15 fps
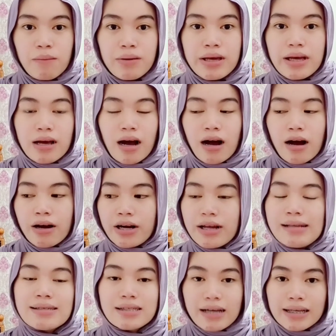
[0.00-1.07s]
we are
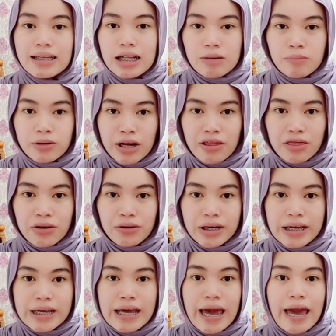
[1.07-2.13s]
inside the
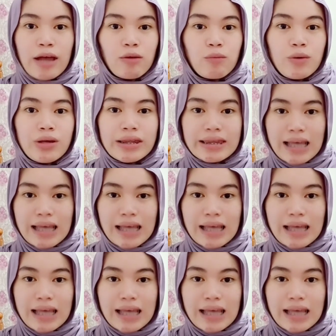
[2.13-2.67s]
laboratory and we